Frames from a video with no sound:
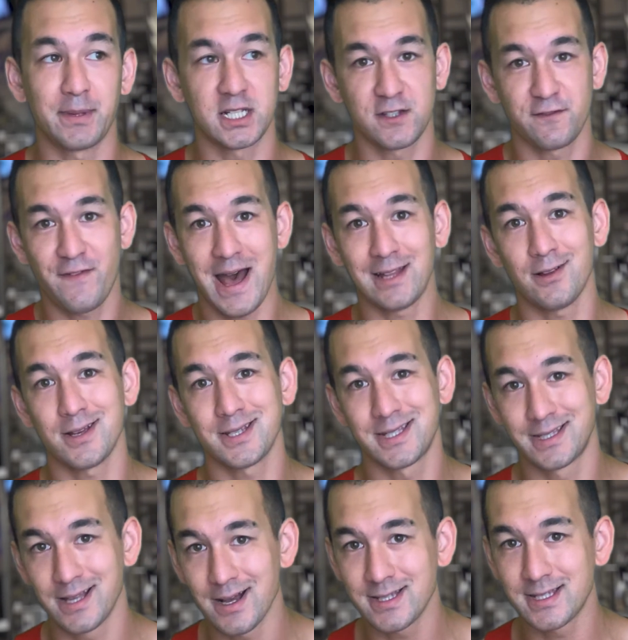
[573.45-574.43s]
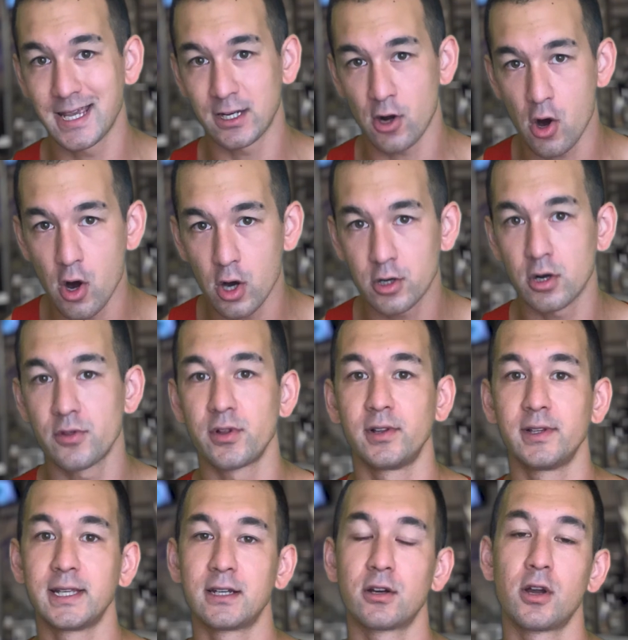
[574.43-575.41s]
because fat loss does get harder
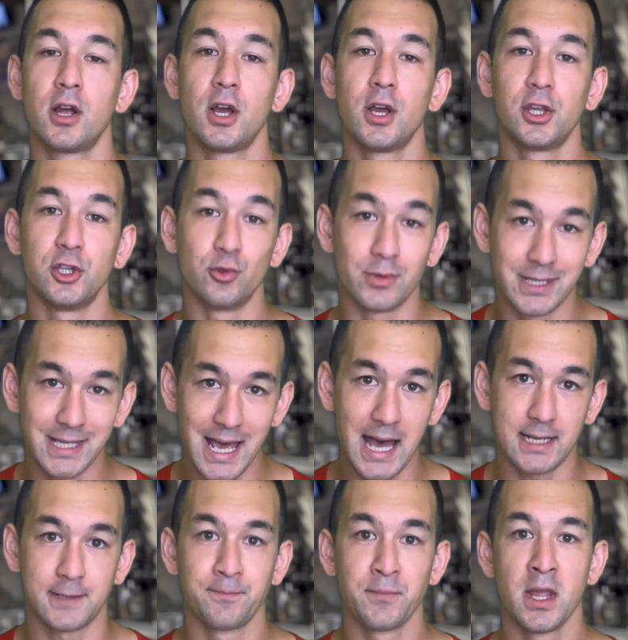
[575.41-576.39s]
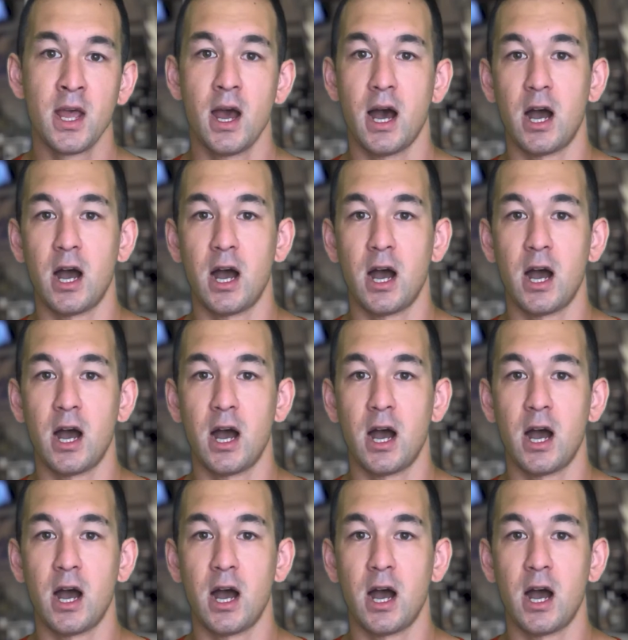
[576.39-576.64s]
the leaner you get.